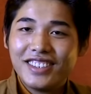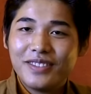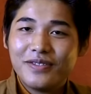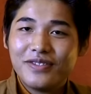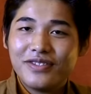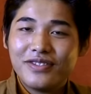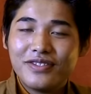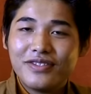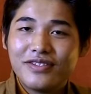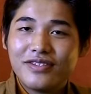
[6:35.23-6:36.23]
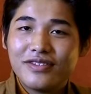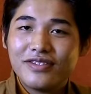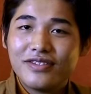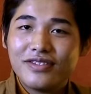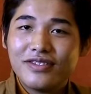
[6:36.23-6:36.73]
what would you like the
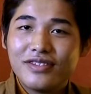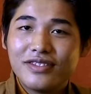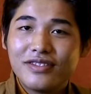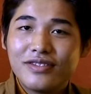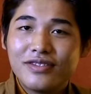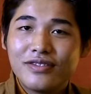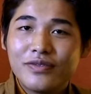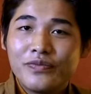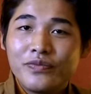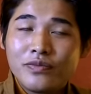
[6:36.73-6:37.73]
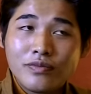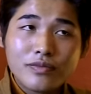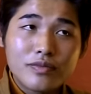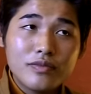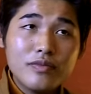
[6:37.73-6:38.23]
audience to do to help Tibet?
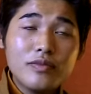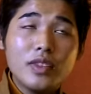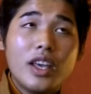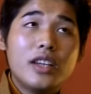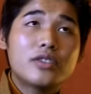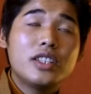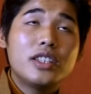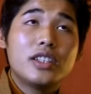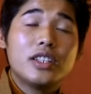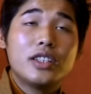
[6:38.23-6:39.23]
Actually,